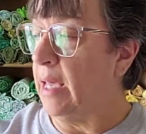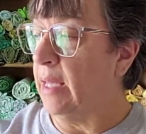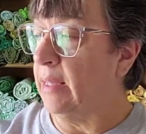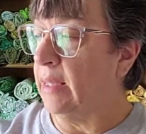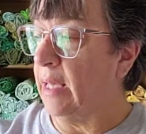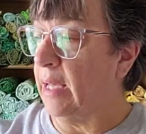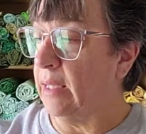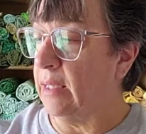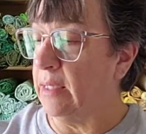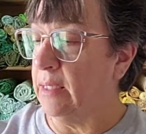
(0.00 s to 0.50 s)
And
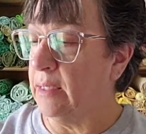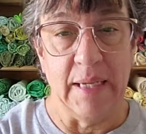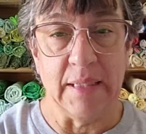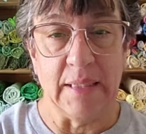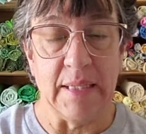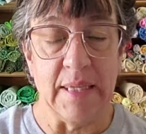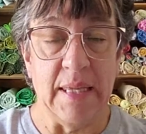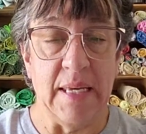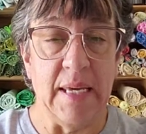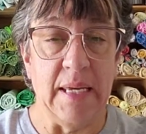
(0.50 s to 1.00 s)
that is
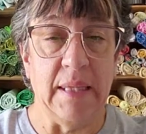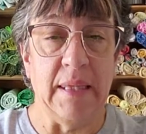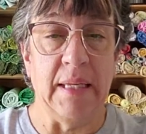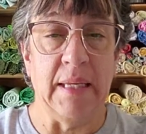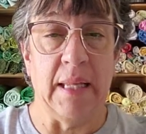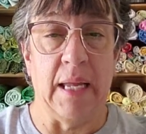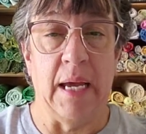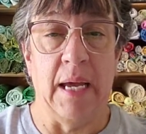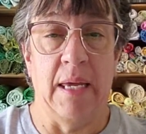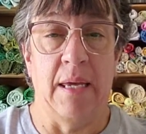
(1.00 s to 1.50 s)
next thing
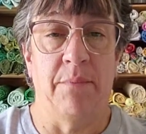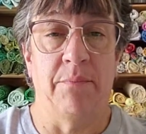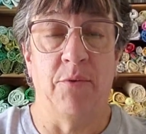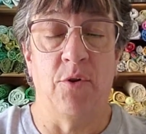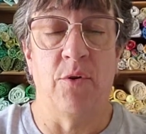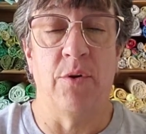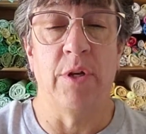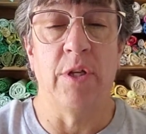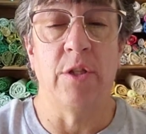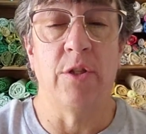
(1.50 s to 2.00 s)
that I am
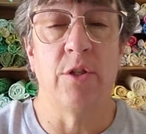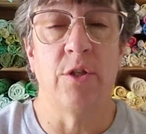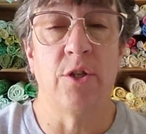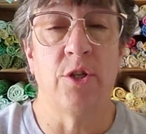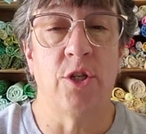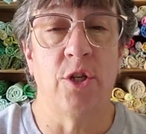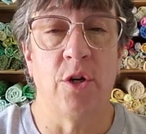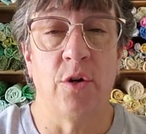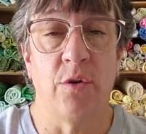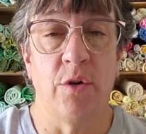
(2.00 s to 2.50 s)
going to
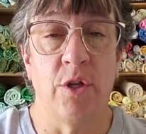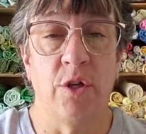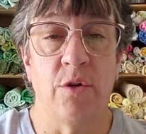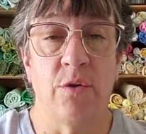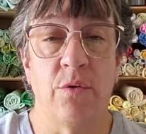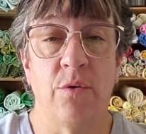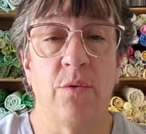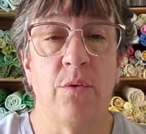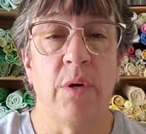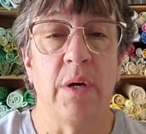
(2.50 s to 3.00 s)
show
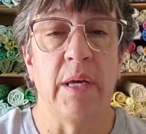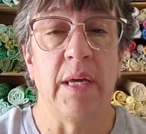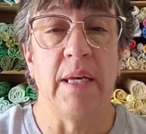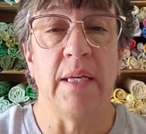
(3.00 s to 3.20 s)
you